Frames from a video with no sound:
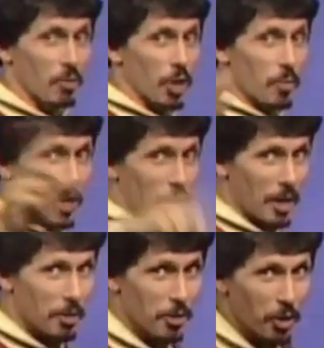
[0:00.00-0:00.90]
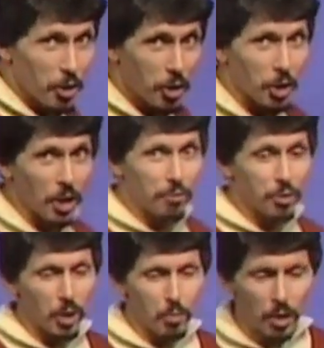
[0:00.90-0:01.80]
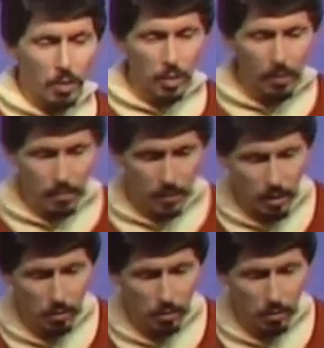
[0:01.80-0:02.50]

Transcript: What about our third lifting problem?